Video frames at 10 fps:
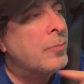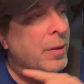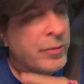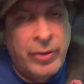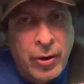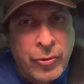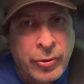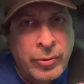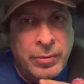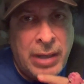the
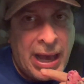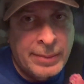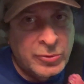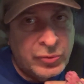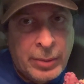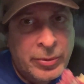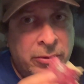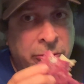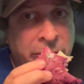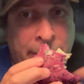other Addams Family
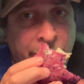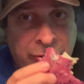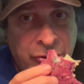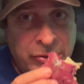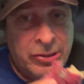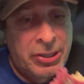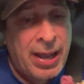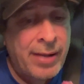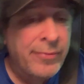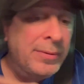collaborations that they
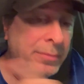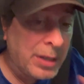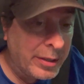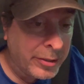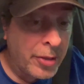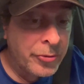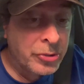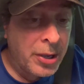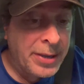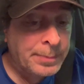have at another
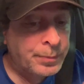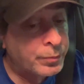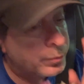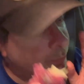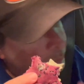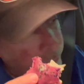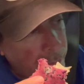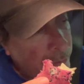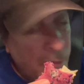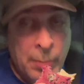time.
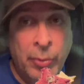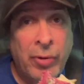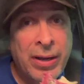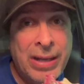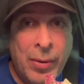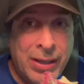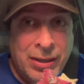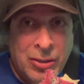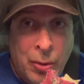But right now I gotta go